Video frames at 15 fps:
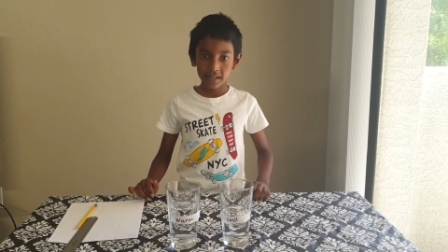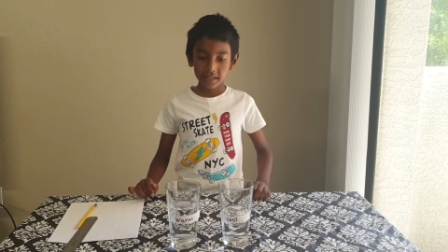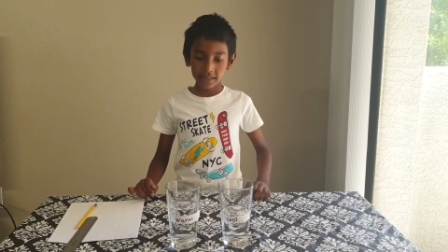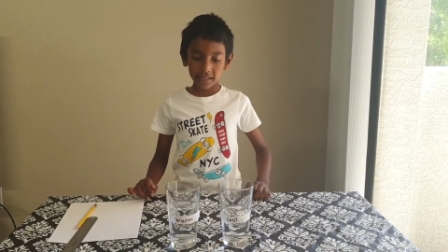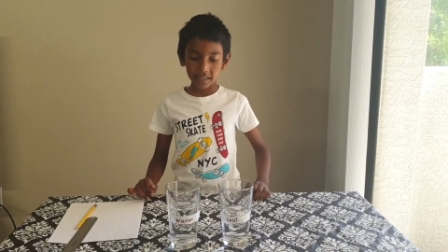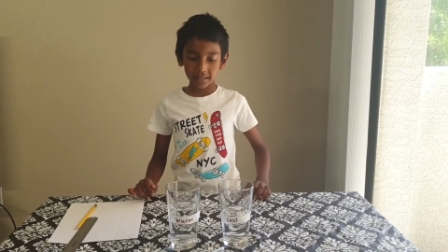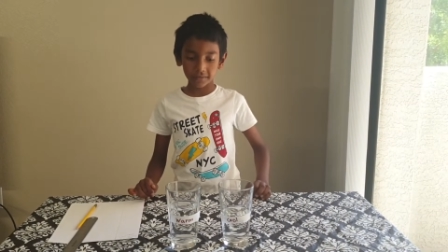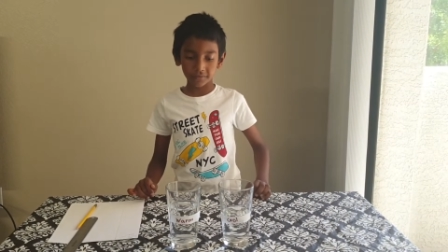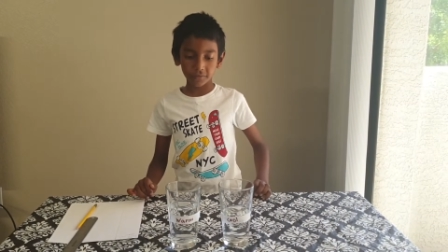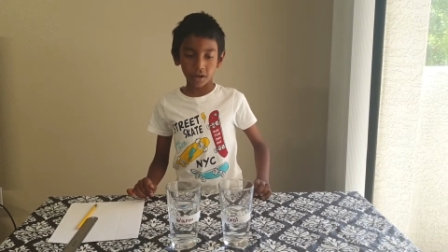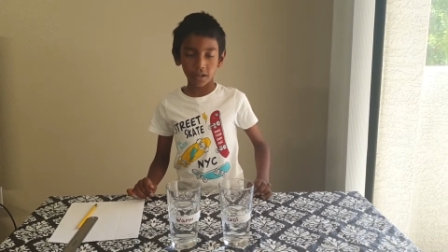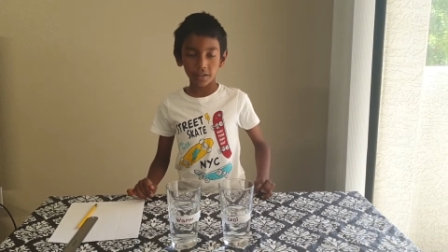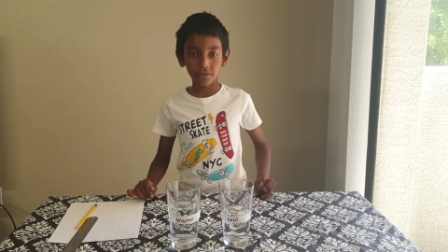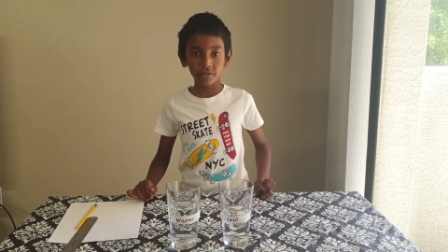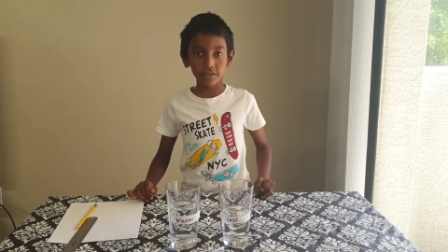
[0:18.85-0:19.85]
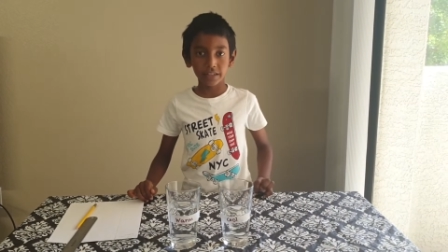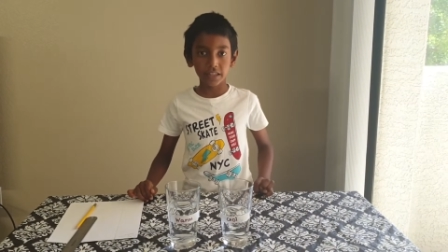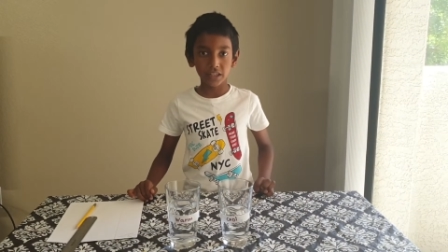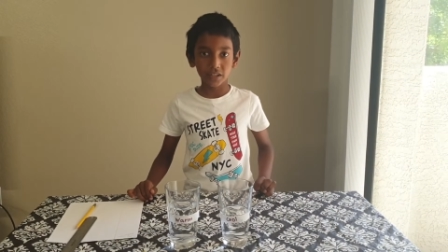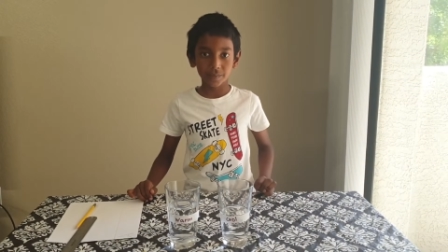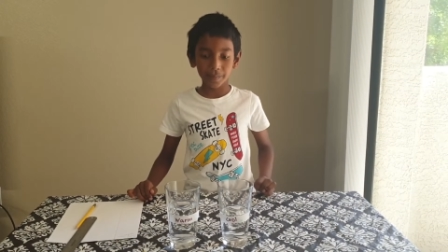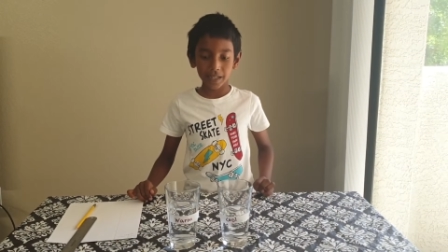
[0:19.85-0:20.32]
This is what you need
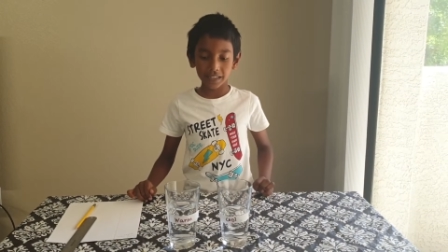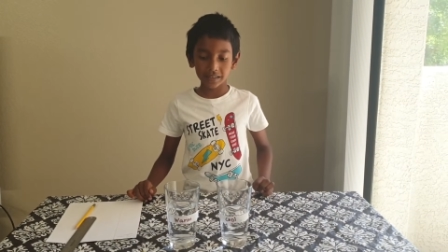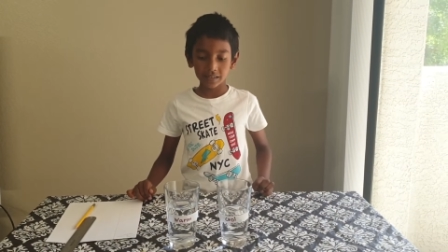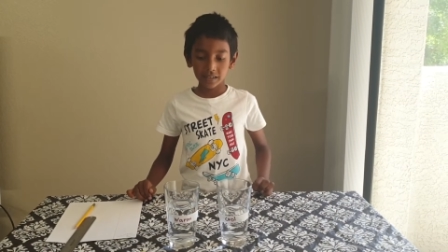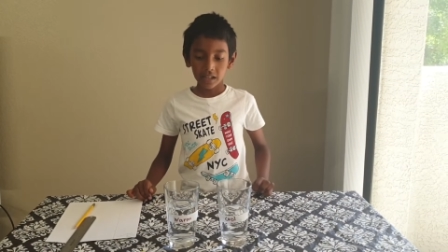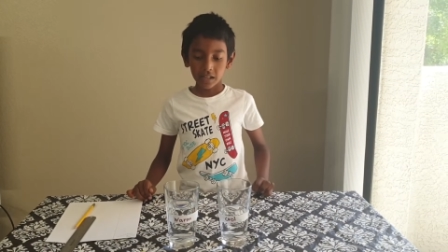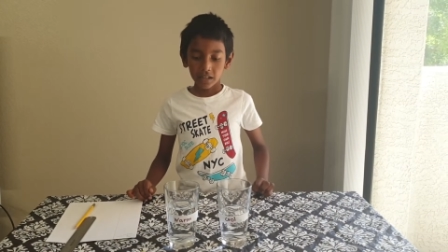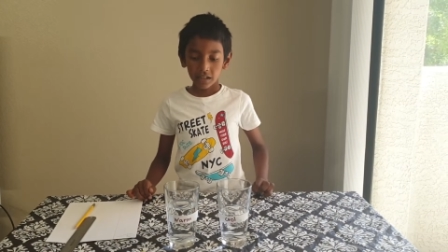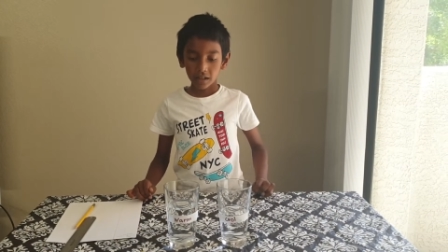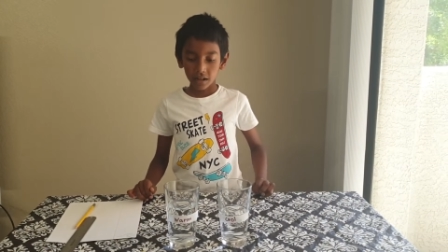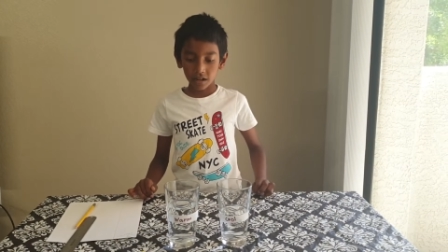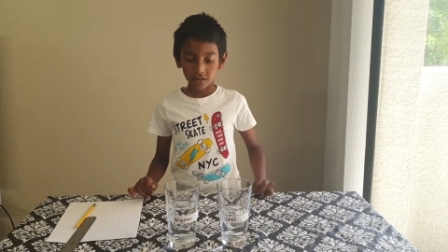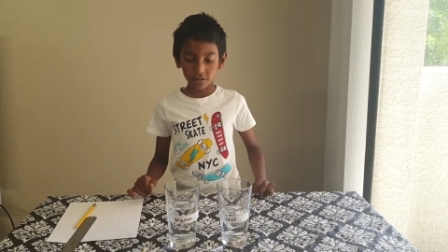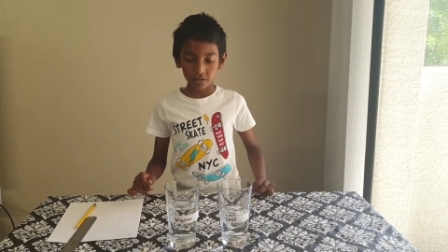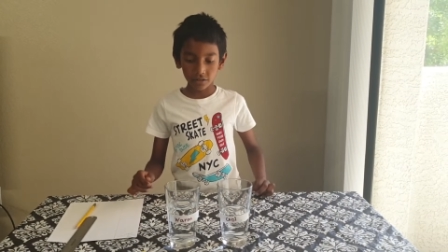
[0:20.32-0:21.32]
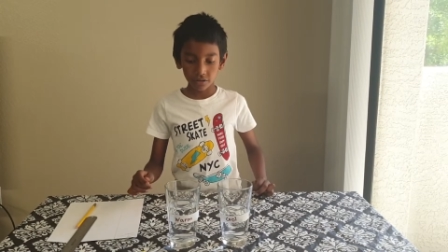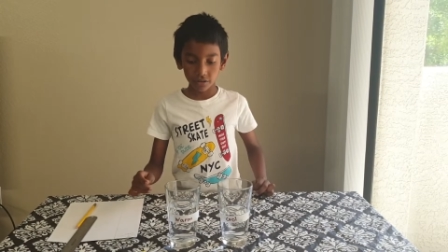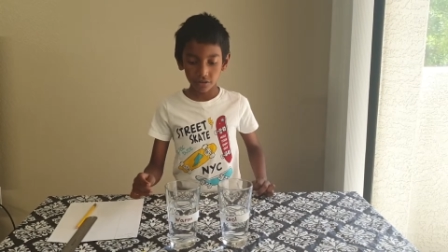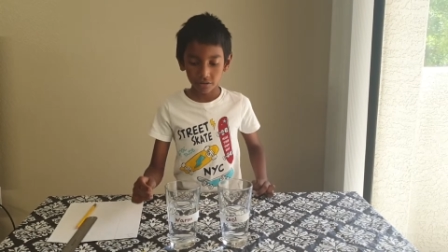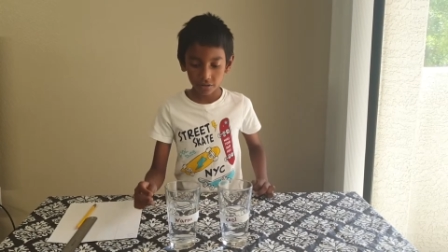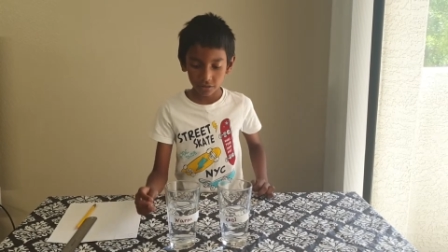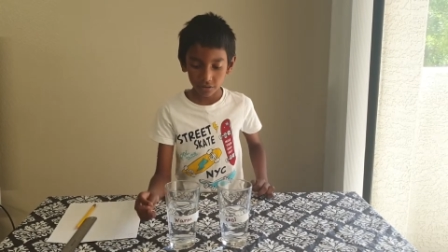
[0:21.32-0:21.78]
to make
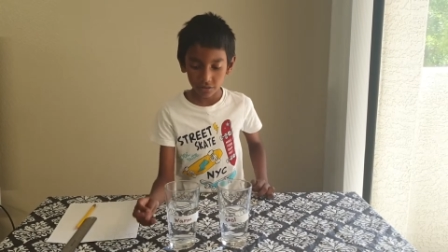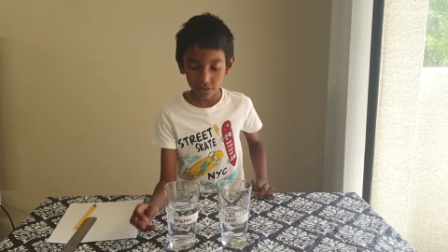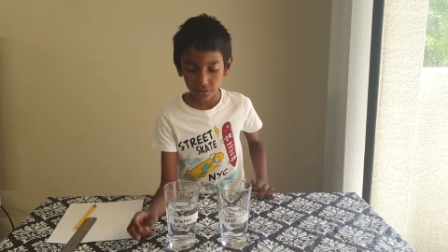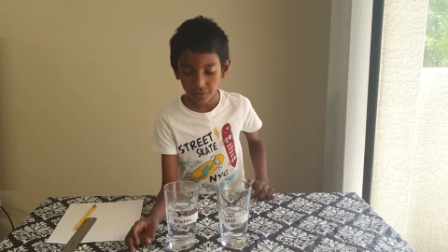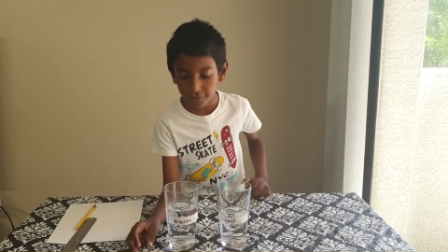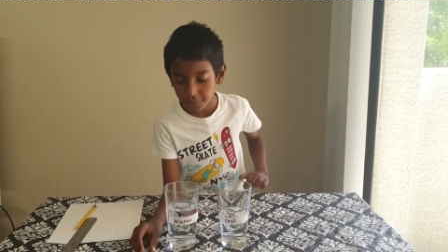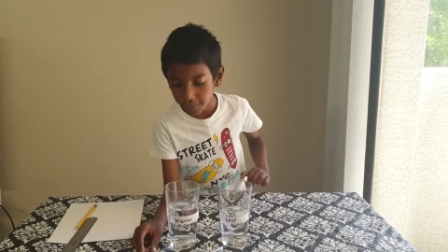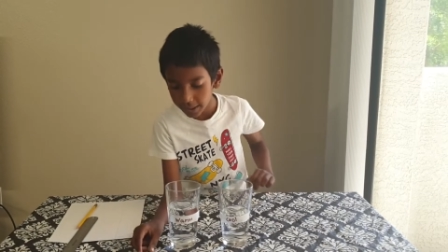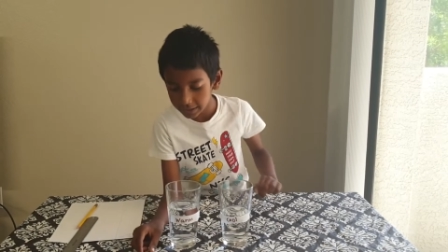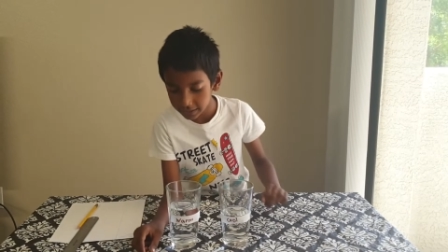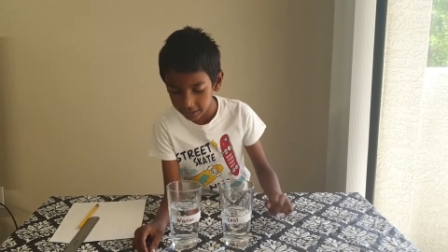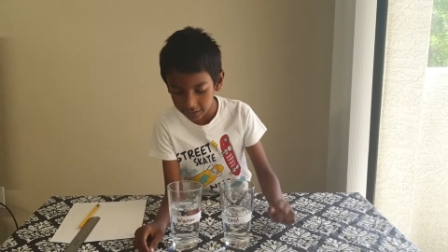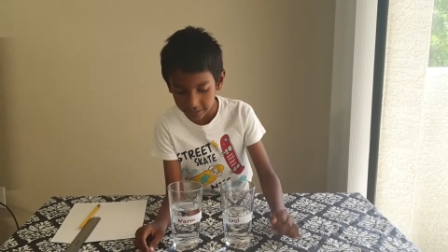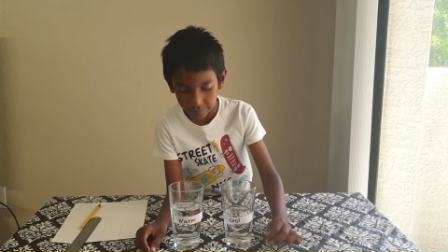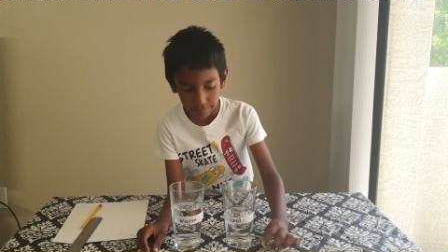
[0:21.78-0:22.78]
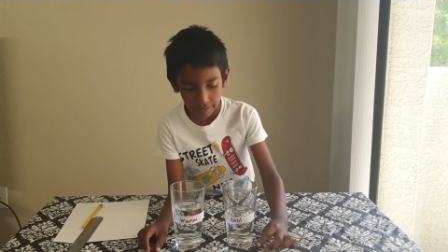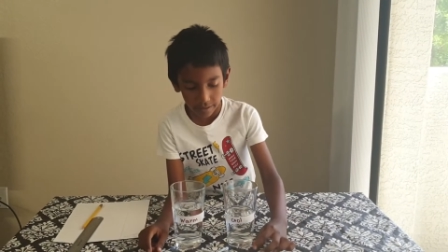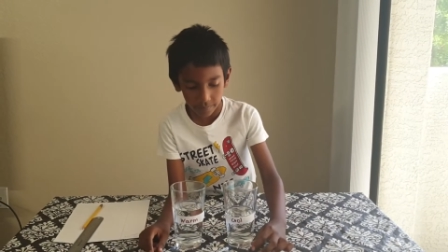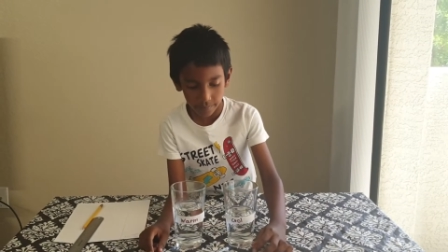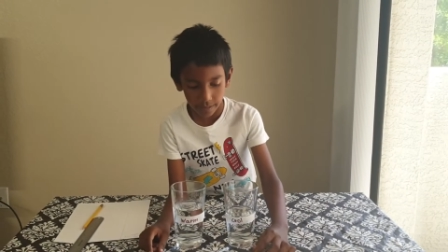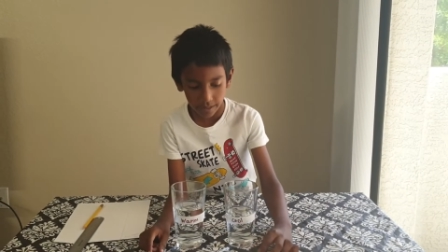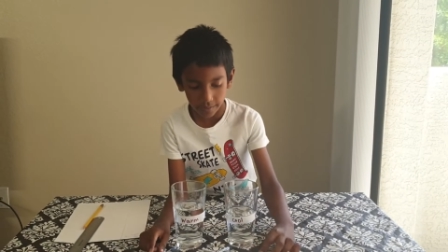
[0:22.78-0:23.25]
to make the
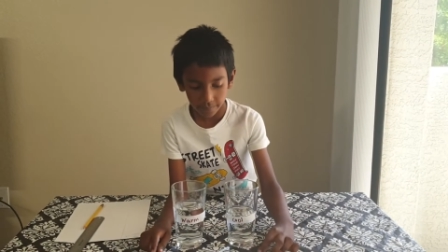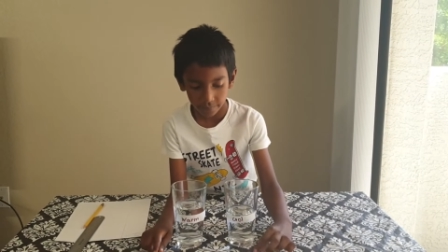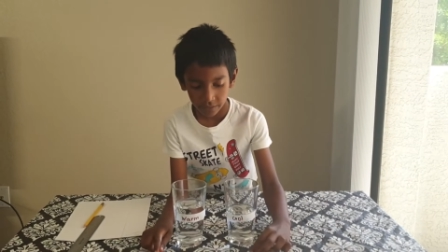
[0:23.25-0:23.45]
experiment.